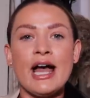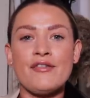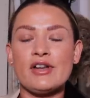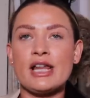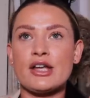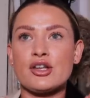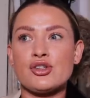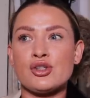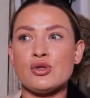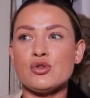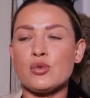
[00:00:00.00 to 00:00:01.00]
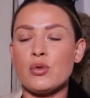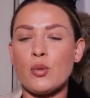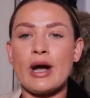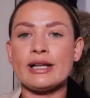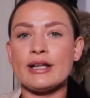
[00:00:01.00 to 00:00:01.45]
I feel like suits
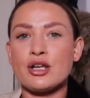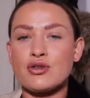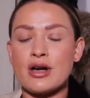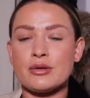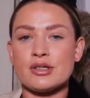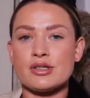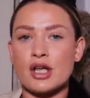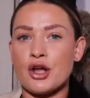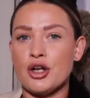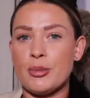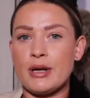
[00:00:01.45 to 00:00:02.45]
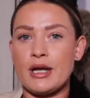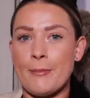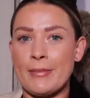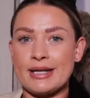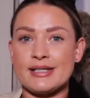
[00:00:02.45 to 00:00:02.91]
with wide leg trousers are going to be
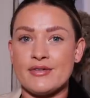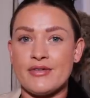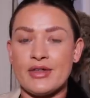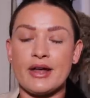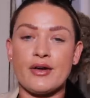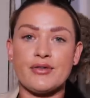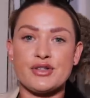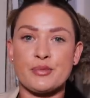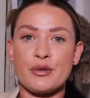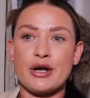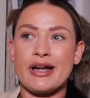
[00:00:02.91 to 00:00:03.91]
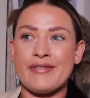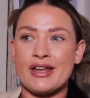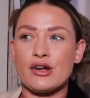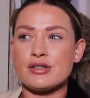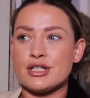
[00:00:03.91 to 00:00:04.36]
a massive thing for spring and
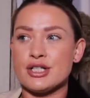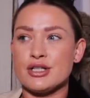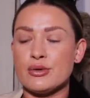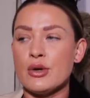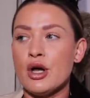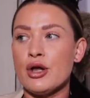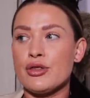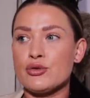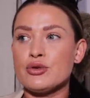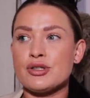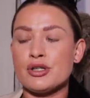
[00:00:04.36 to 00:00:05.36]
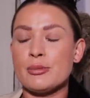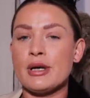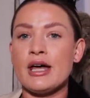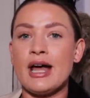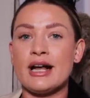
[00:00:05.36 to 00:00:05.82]
then continue through to
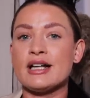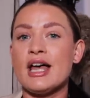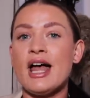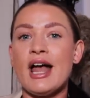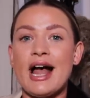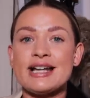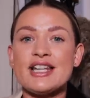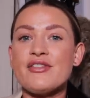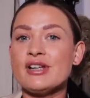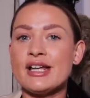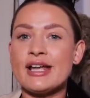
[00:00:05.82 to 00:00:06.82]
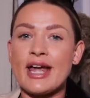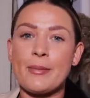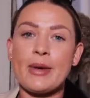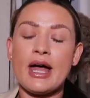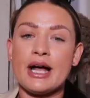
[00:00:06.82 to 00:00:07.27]
summer. And I definitely can
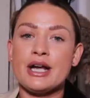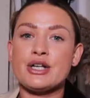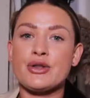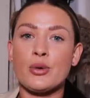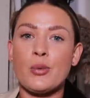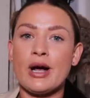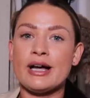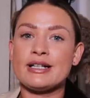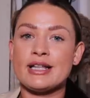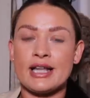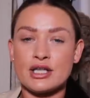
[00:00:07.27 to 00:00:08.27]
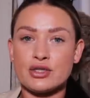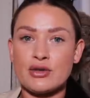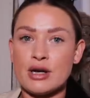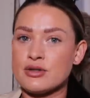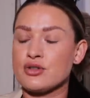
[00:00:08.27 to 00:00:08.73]
get behind the wide leg
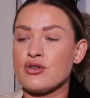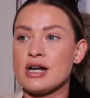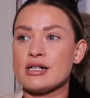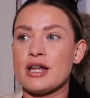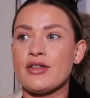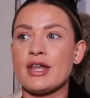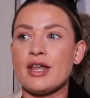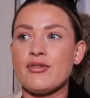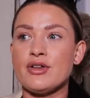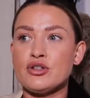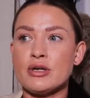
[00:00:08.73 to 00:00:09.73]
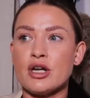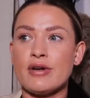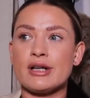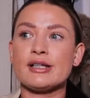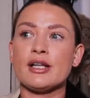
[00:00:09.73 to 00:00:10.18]
trouser trend. I think if you do it
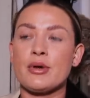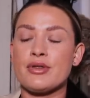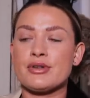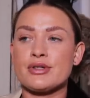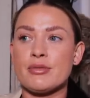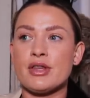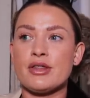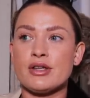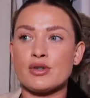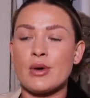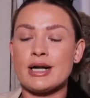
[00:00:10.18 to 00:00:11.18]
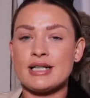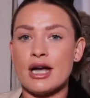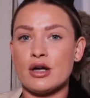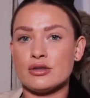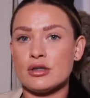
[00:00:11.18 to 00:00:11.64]
correctly with something that's quite
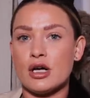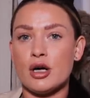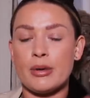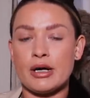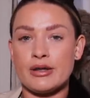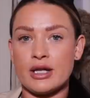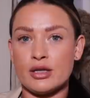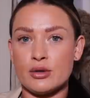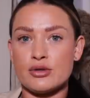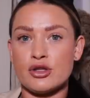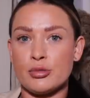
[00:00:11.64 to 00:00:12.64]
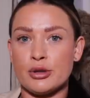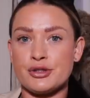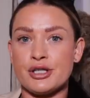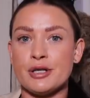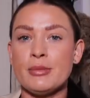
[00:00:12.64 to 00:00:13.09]
tight on top and then loose on the
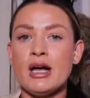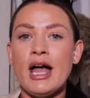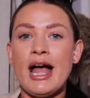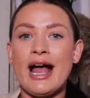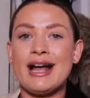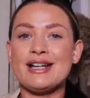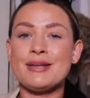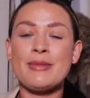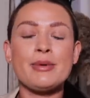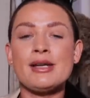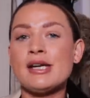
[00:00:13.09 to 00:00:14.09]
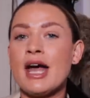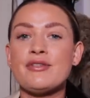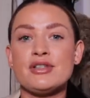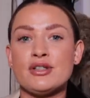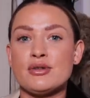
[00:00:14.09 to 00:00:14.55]
bottom, and maybe you
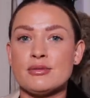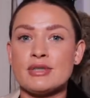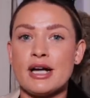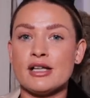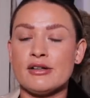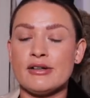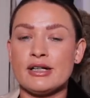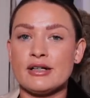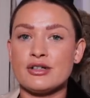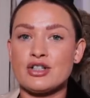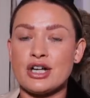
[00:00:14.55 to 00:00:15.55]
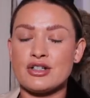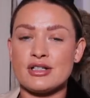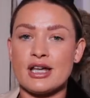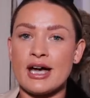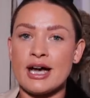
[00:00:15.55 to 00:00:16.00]
have to do some tailoring
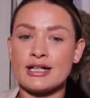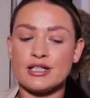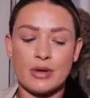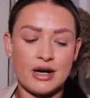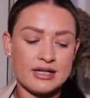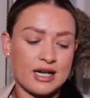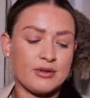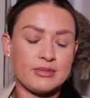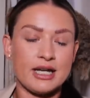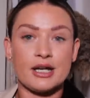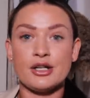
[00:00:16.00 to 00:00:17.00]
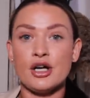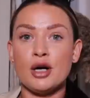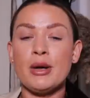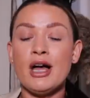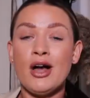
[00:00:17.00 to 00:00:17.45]
changes like I did where I'd have them taken
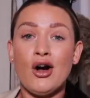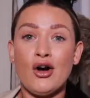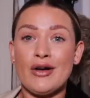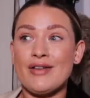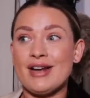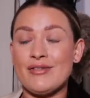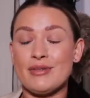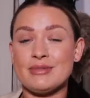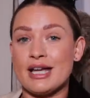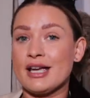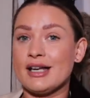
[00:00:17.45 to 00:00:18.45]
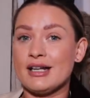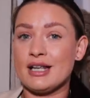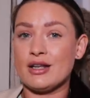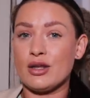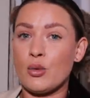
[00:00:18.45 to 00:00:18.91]
up or even have them taken
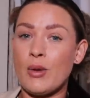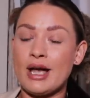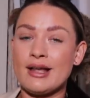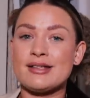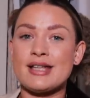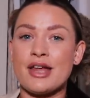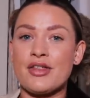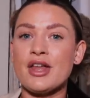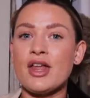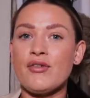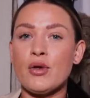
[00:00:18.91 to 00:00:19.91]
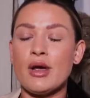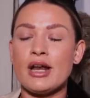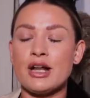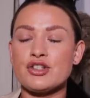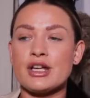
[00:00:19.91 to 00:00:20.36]
in at the waist, I think if you
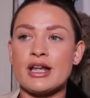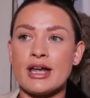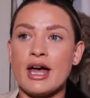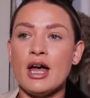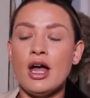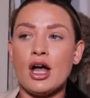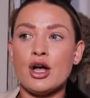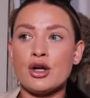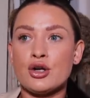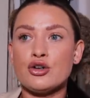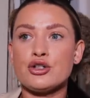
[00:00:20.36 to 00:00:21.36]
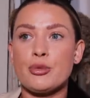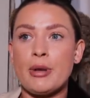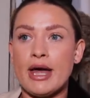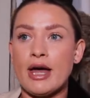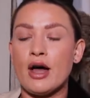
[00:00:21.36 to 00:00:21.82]
can actually get a good
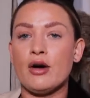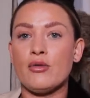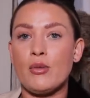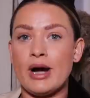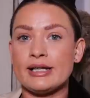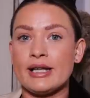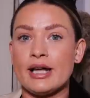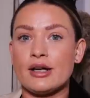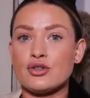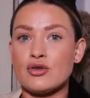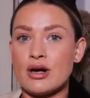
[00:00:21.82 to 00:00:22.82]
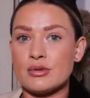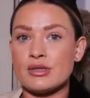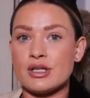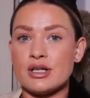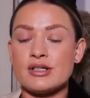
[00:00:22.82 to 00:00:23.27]
pair of wide leg
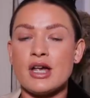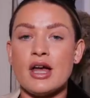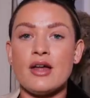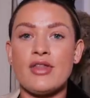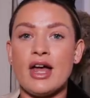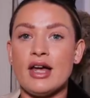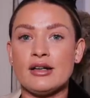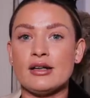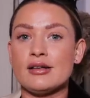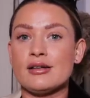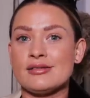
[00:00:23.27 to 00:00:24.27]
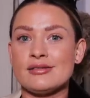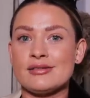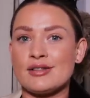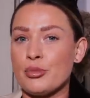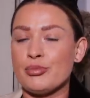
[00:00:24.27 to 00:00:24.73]
trousers, then
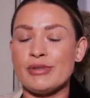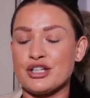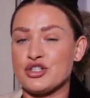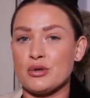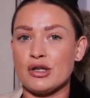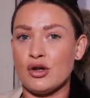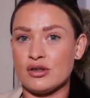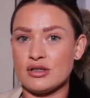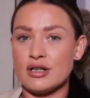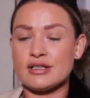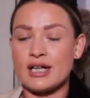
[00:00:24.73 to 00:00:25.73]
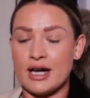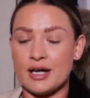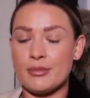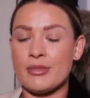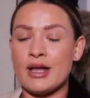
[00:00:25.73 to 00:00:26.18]
they'll last you a long time.